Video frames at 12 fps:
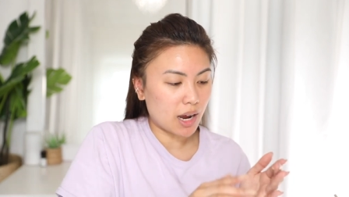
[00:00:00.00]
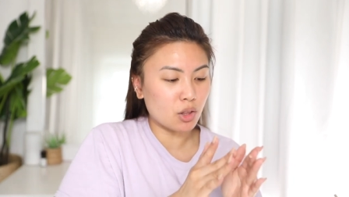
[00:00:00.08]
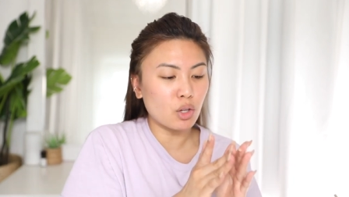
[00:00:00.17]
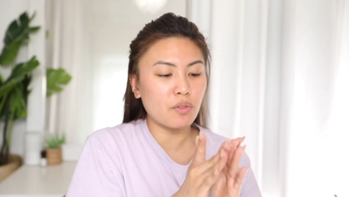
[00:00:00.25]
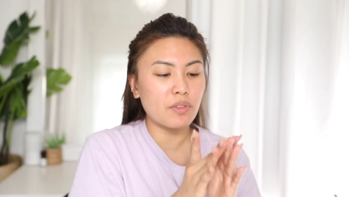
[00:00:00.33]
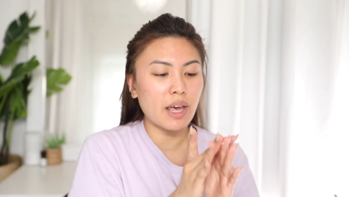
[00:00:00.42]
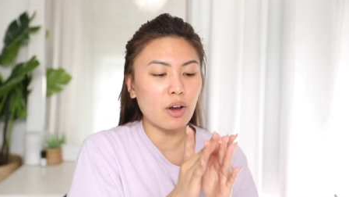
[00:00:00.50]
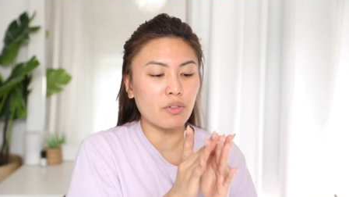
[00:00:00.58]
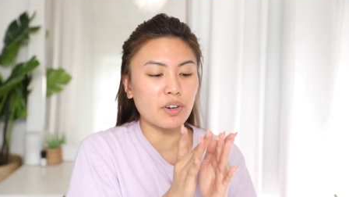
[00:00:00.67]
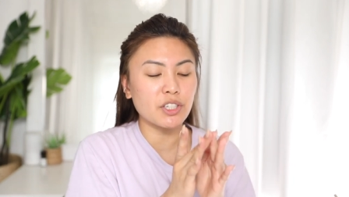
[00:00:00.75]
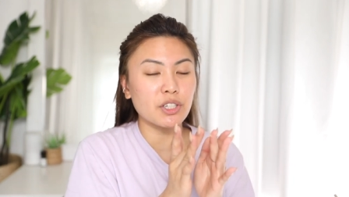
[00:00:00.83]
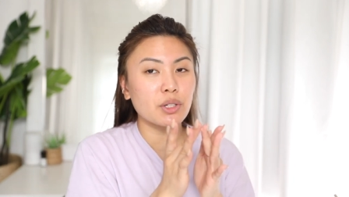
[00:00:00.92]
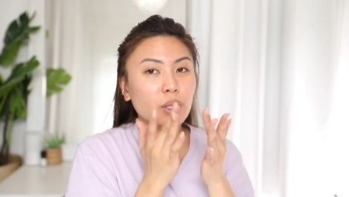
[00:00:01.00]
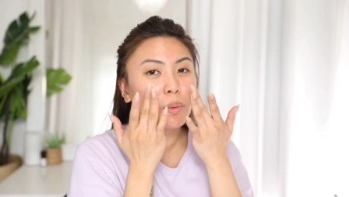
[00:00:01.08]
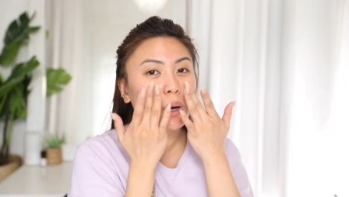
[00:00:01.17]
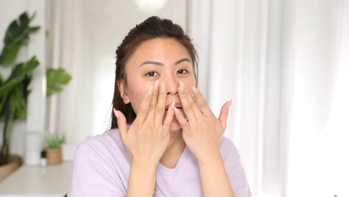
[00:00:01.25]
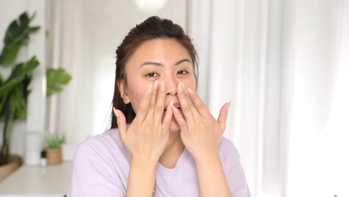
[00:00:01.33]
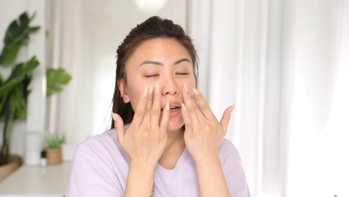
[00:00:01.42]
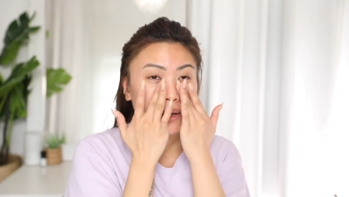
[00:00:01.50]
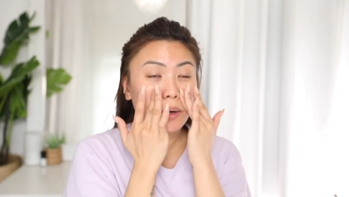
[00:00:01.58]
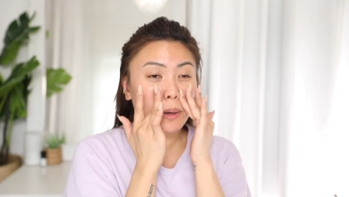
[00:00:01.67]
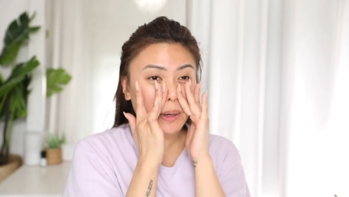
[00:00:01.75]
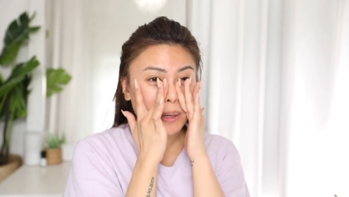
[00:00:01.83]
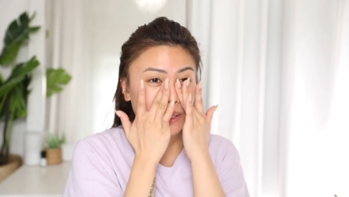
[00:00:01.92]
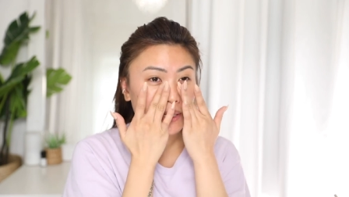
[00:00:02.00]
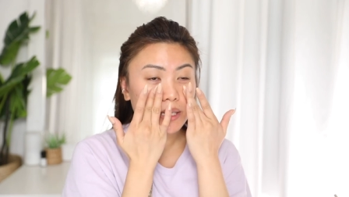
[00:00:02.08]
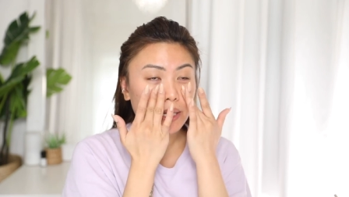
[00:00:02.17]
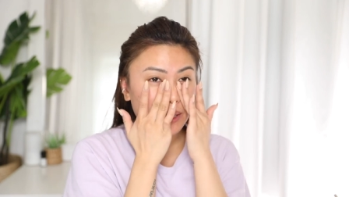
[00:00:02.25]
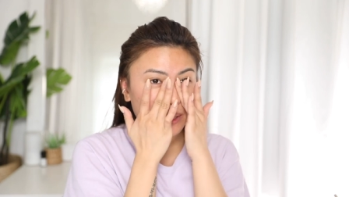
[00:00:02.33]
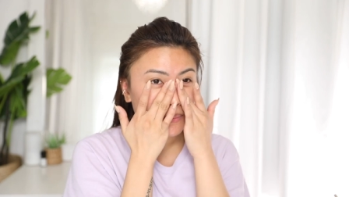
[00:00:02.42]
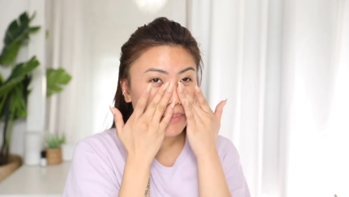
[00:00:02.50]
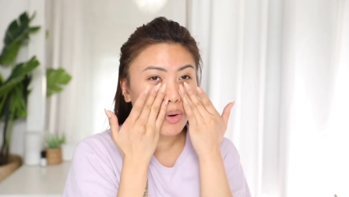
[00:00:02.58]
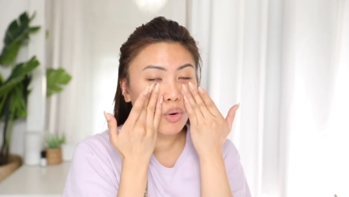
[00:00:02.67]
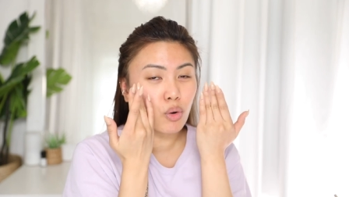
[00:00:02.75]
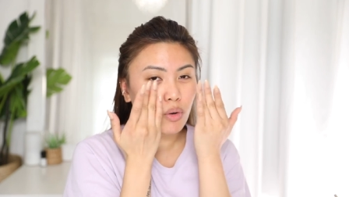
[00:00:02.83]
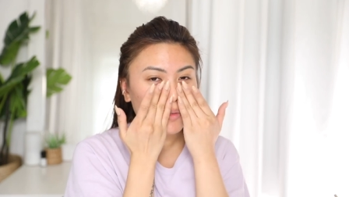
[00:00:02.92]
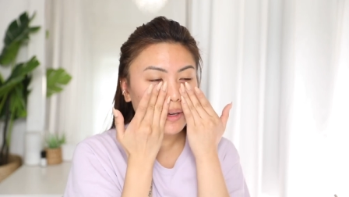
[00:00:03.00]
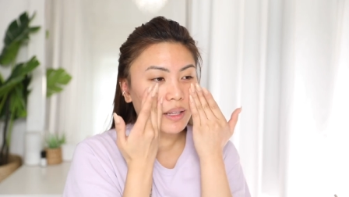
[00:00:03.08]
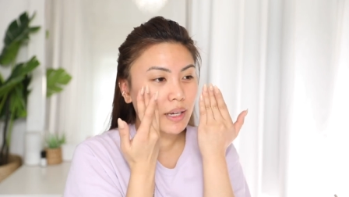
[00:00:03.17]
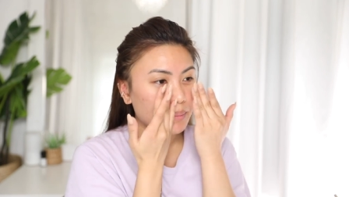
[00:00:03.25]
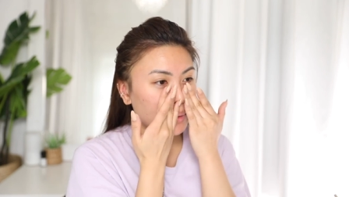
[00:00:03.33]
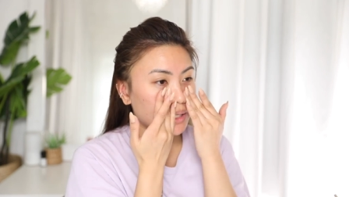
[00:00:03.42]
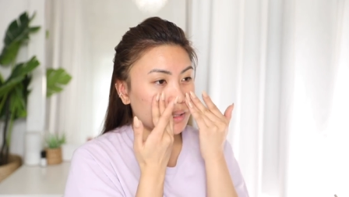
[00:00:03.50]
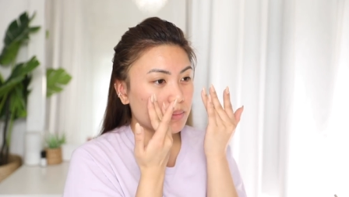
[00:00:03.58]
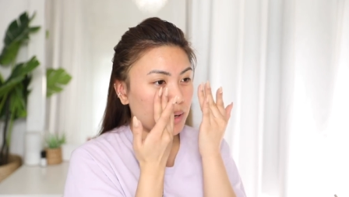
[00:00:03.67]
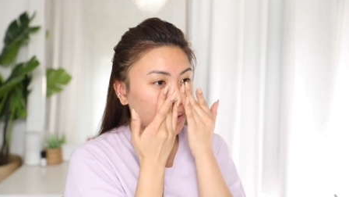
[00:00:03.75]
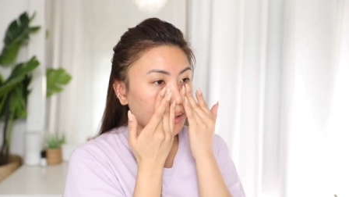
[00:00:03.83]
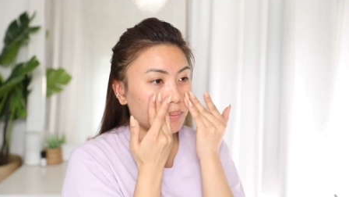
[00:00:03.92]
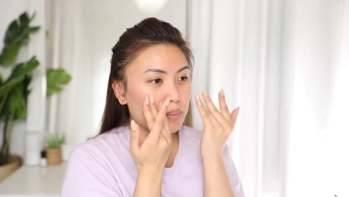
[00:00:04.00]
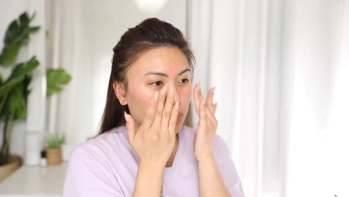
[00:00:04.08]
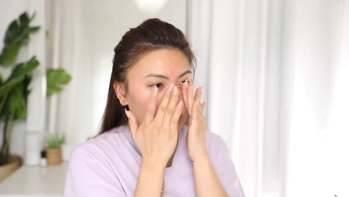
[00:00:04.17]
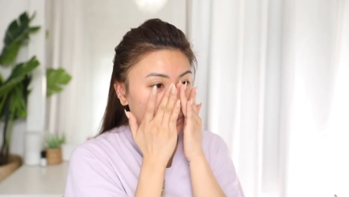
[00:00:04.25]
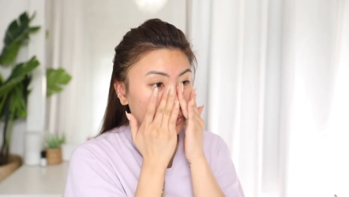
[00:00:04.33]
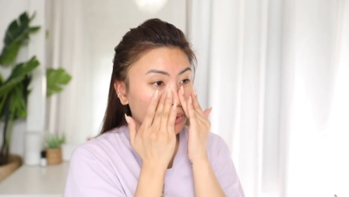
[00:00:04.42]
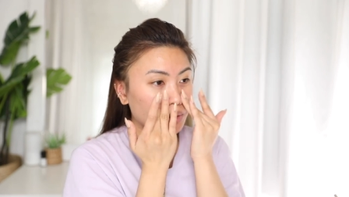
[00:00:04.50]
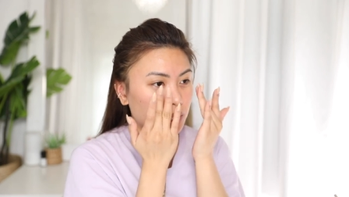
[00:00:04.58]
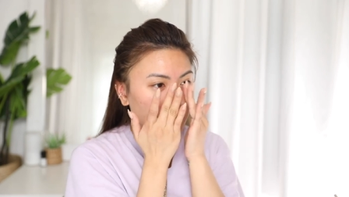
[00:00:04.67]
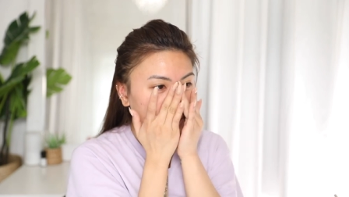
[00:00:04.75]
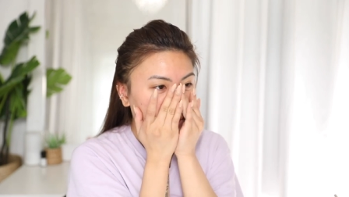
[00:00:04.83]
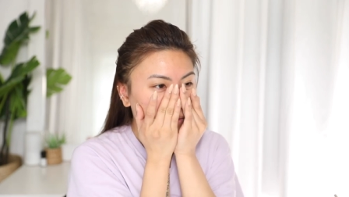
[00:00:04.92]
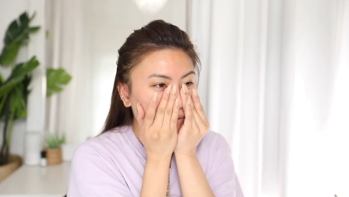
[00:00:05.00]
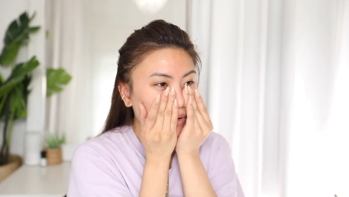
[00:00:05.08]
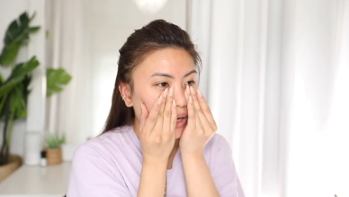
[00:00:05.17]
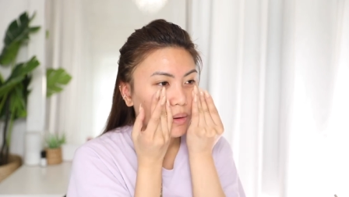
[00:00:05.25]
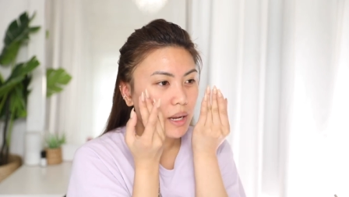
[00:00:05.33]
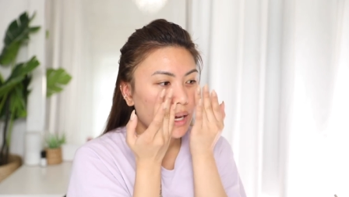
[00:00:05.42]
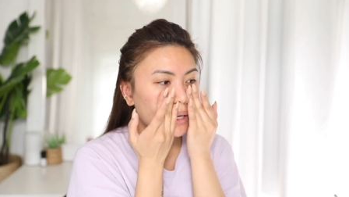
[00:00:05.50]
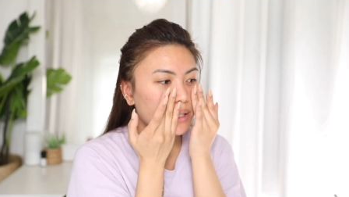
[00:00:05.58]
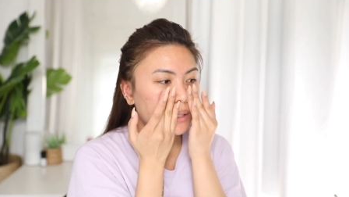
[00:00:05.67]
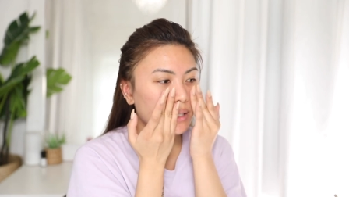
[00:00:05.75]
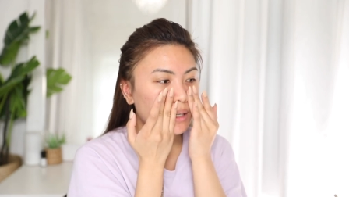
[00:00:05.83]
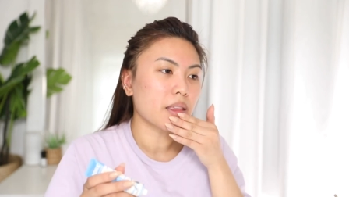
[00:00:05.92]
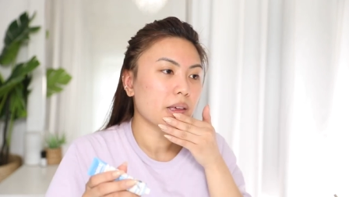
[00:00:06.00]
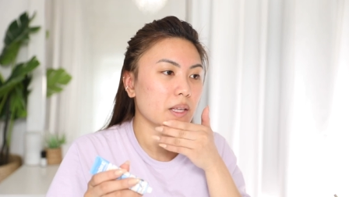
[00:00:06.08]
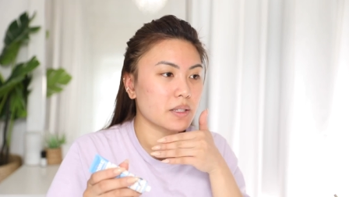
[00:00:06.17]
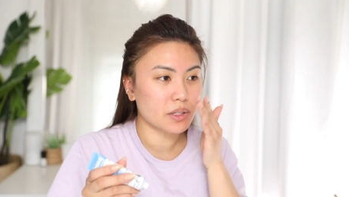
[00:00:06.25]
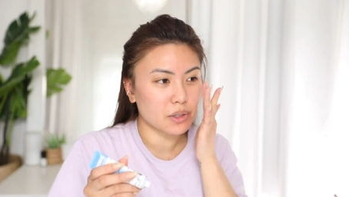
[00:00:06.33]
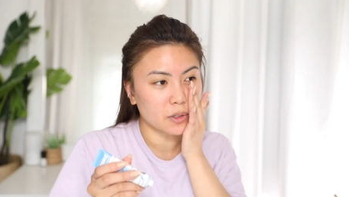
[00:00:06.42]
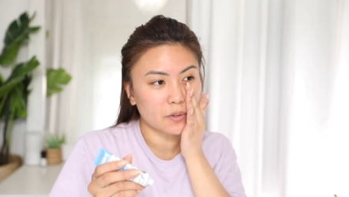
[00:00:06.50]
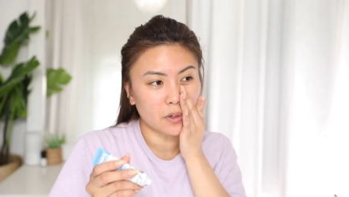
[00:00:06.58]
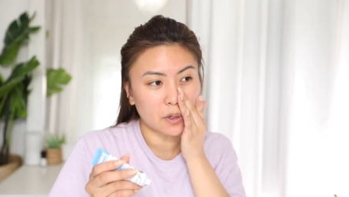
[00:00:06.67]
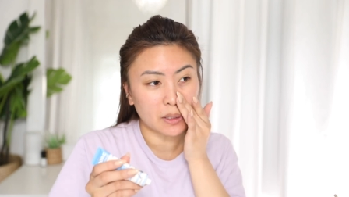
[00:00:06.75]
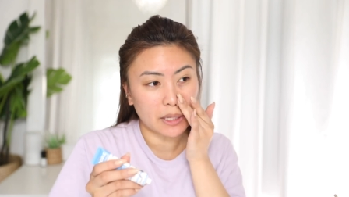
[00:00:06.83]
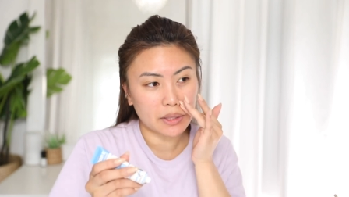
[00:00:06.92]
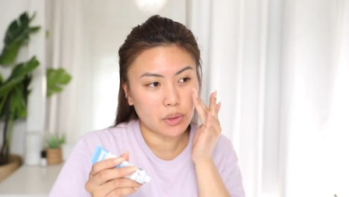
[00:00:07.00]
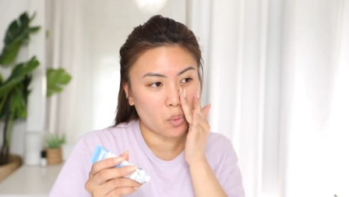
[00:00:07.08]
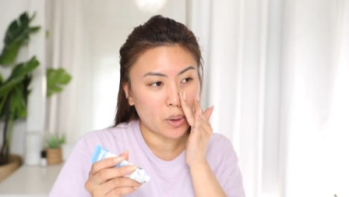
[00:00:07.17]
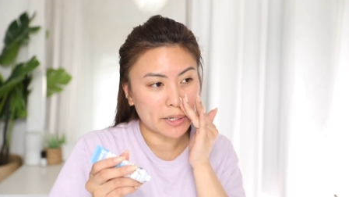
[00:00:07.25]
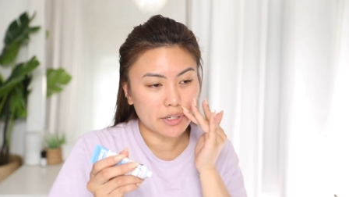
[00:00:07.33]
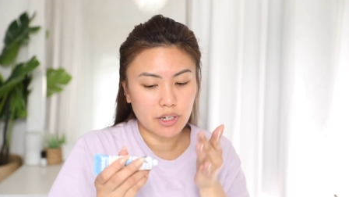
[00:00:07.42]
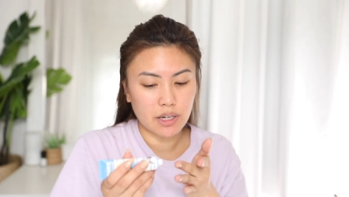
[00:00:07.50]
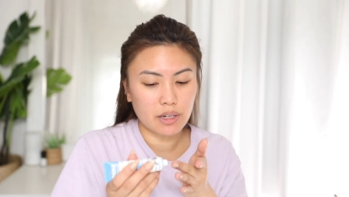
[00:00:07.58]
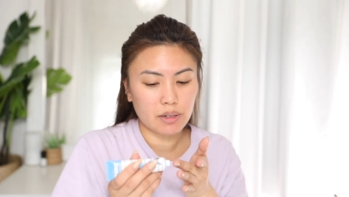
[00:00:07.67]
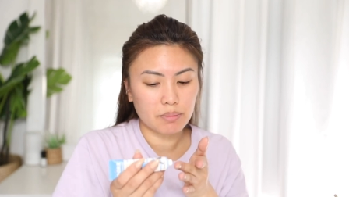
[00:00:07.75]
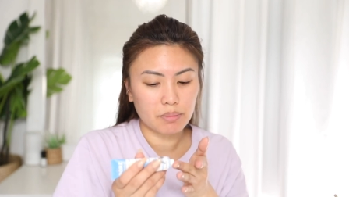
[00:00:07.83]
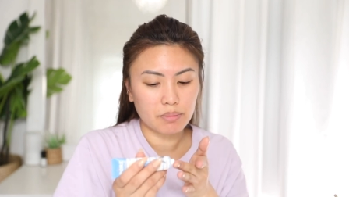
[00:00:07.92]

I love their original one because it's pore filling. It makes my pores look flawless. I think this is good for like the winter.